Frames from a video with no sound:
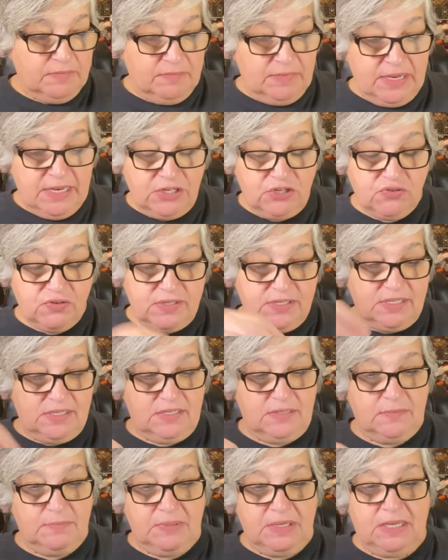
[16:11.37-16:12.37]

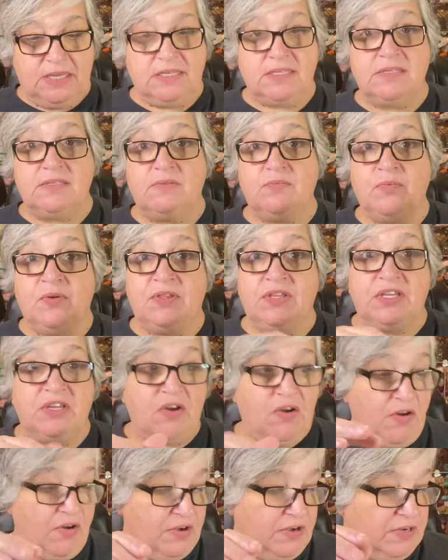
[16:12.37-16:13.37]
interest, because when the
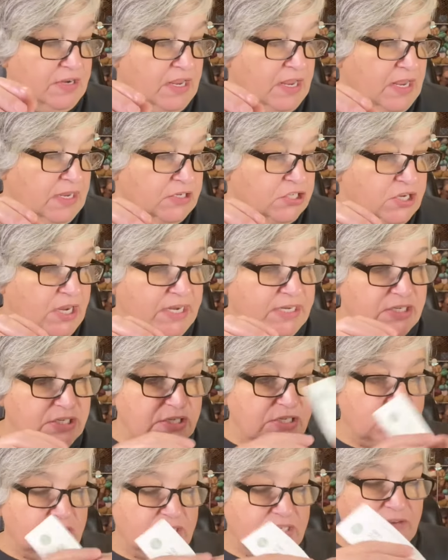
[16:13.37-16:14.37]
yarn
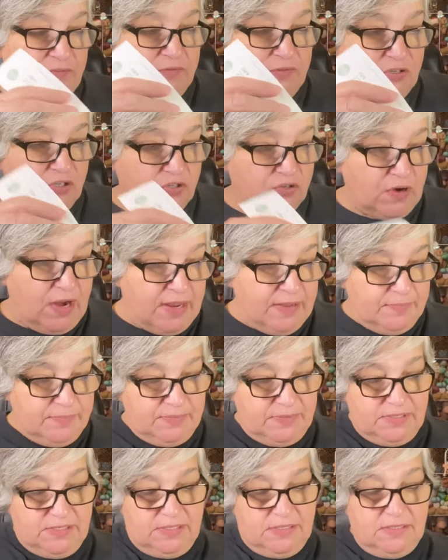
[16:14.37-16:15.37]
changes to different
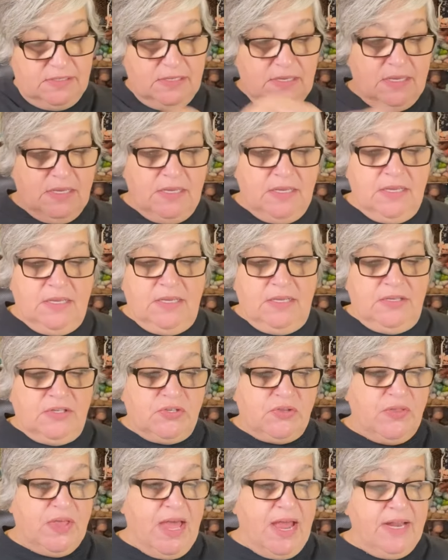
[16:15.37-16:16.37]
stripes.
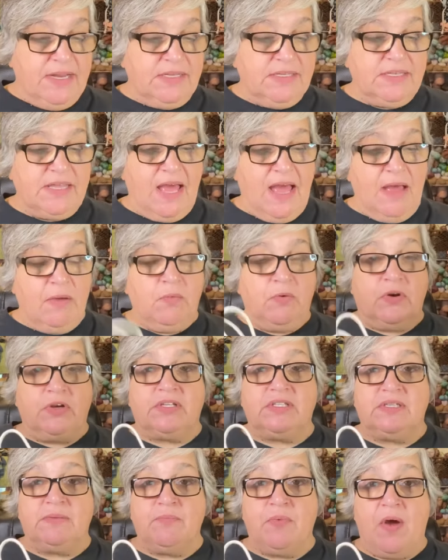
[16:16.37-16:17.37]
So that is that
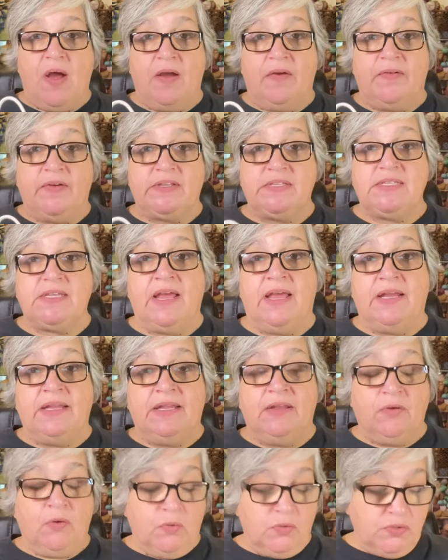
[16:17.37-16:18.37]
works in progress,
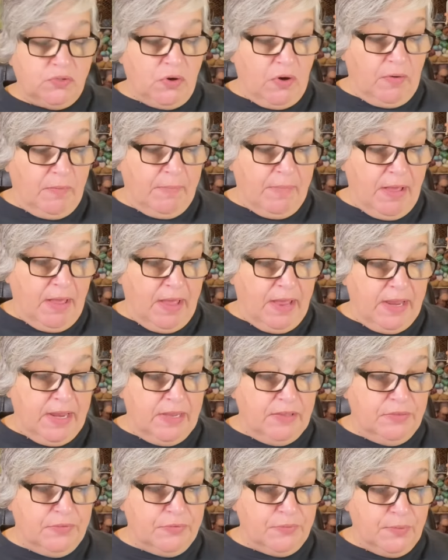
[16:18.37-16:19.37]
and those are
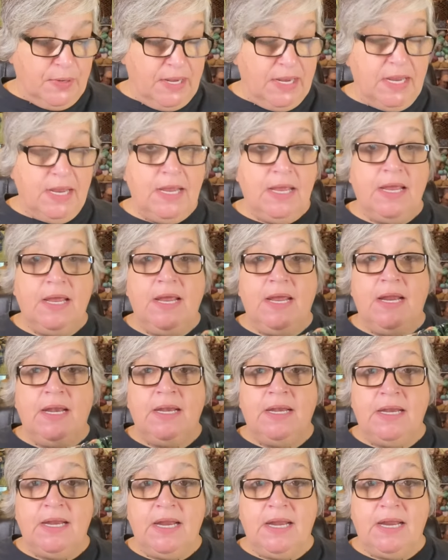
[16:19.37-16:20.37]
my three
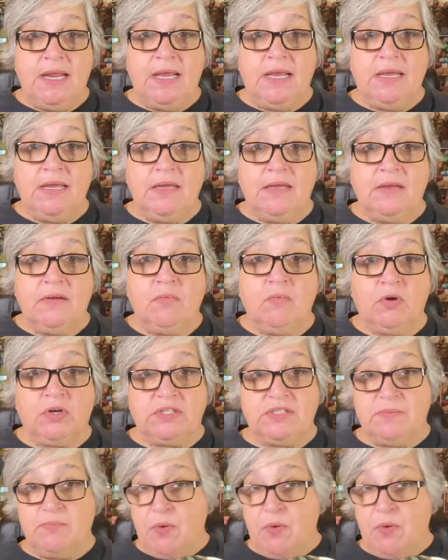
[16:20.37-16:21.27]
knitting works in